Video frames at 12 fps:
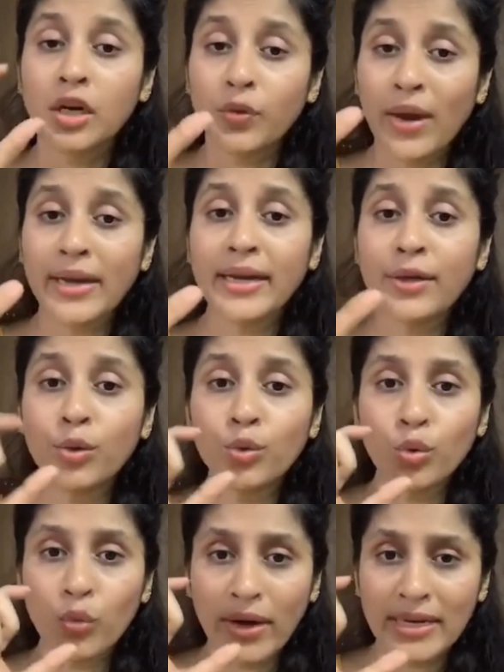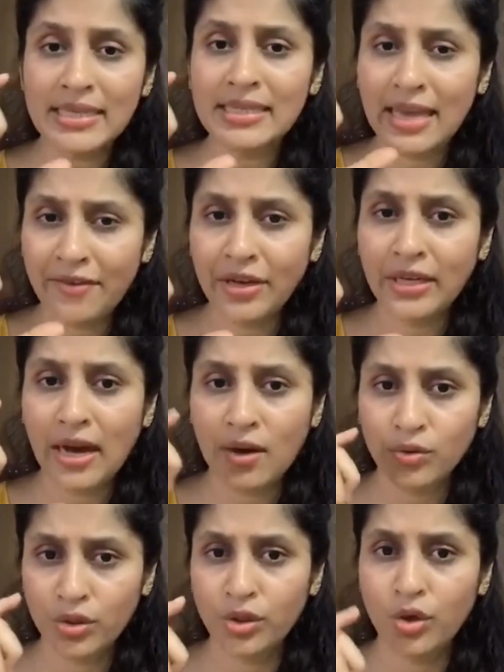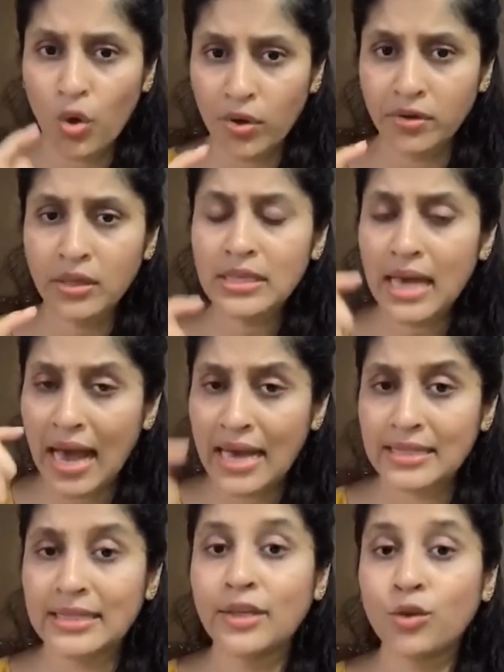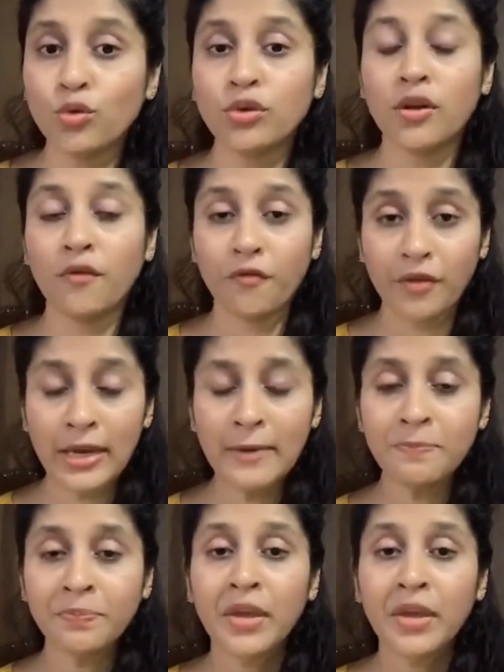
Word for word: 22 to 27,000 dollars as their tuition fee.